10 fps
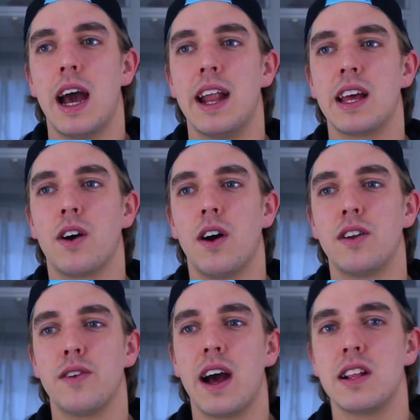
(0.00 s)
and it
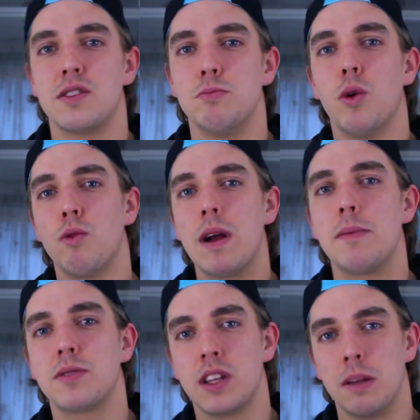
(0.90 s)
kind of adds more
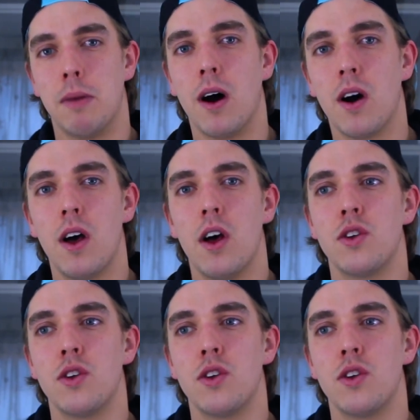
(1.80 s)
reps to the bar,